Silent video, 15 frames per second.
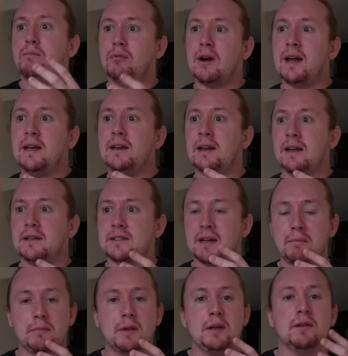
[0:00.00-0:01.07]
brain is
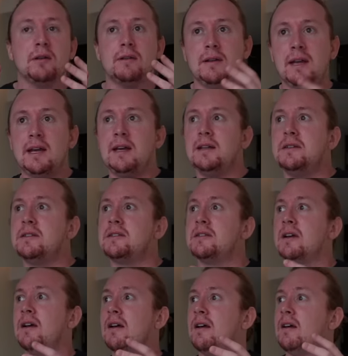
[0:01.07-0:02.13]
something that
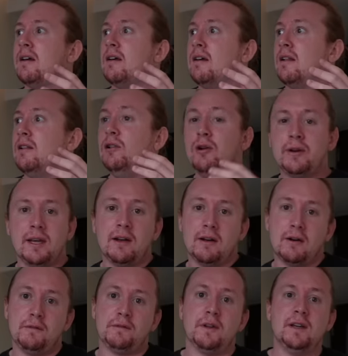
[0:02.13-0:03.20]
needs looking
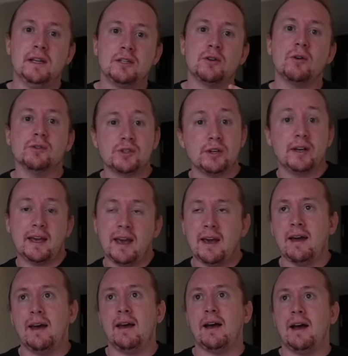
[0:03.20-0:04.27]
after, needs constant
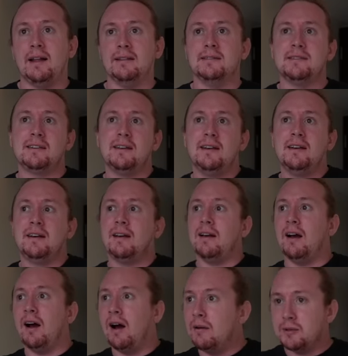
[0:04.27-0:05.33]
care, and
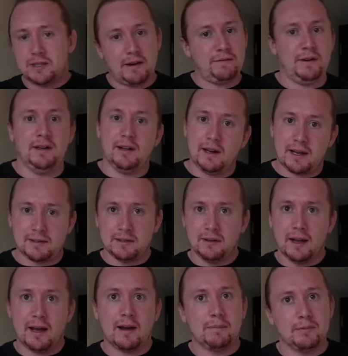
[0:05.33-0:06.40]
I was definitely neglecting
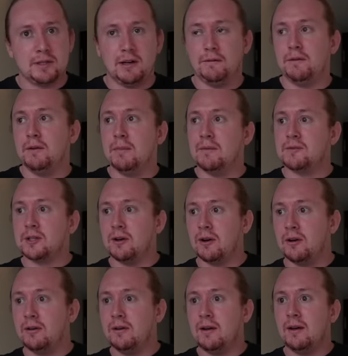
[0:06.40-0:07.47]
that up until a few months
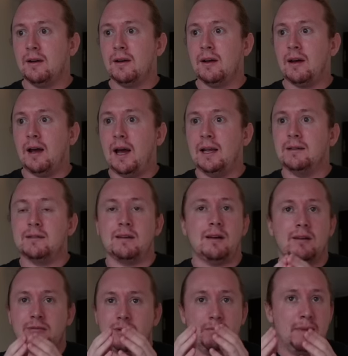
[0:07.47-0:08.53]
ago, and
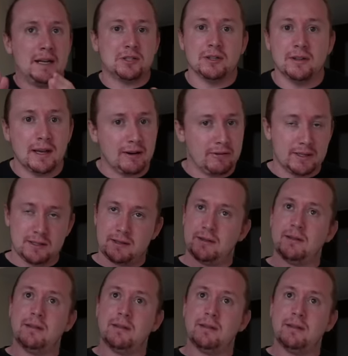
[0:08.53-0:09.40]
I can imagine there is